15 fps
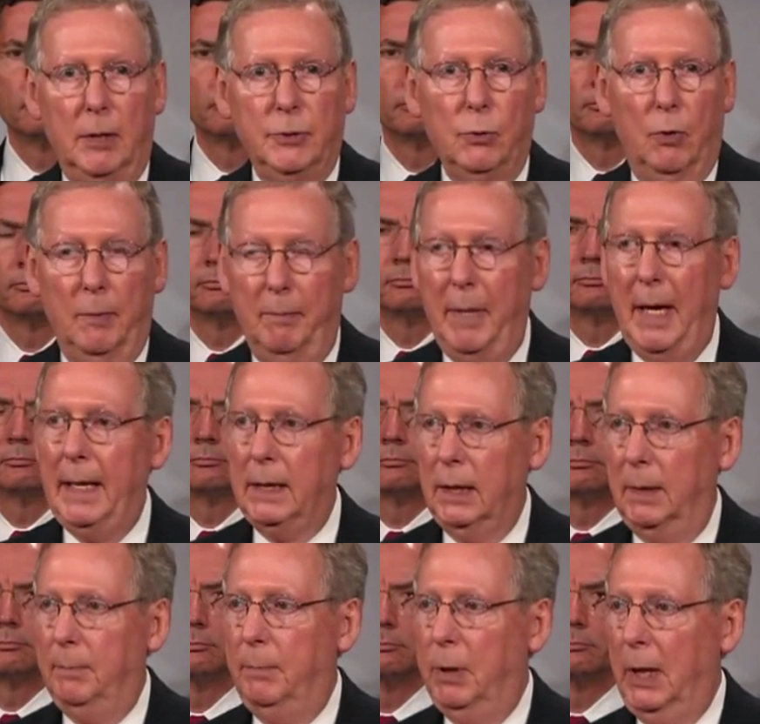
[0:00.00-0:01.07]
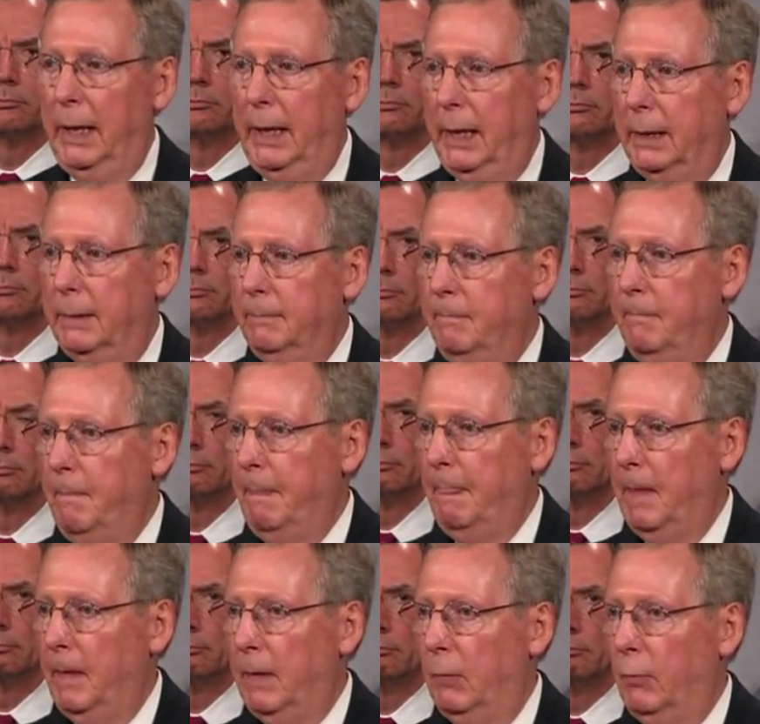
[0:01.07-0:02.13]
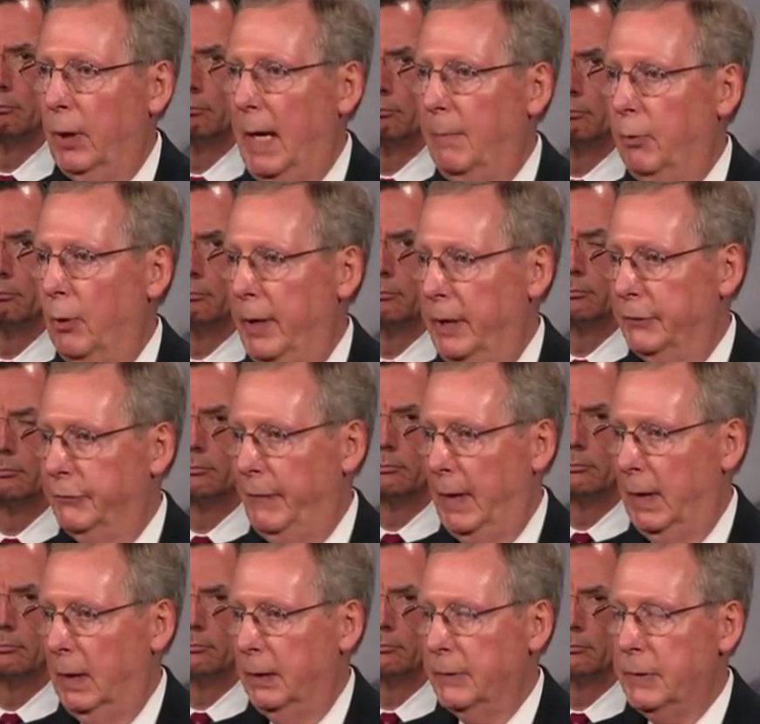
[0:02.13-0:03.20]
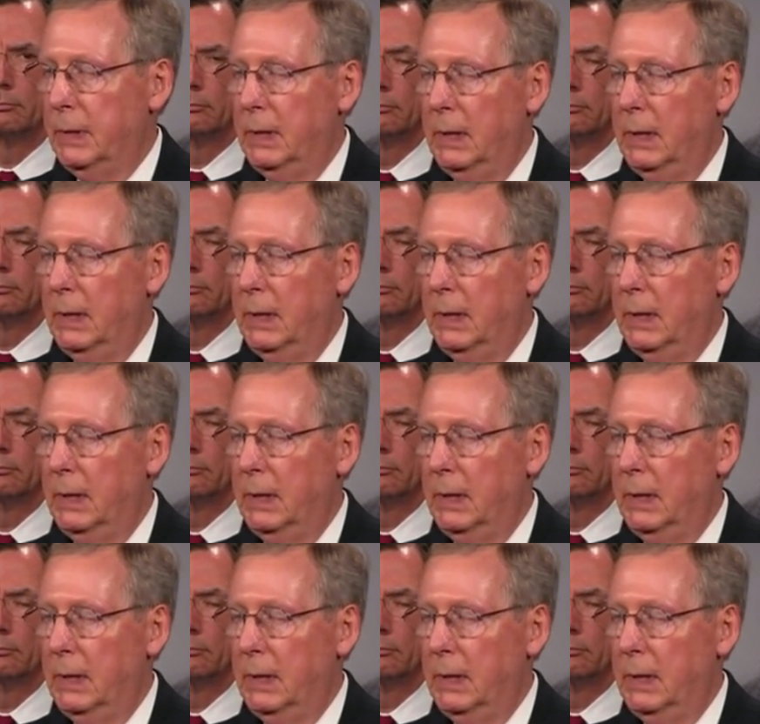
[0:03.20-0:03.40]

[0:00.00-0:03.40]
a sort of backup plan that would operate as follows.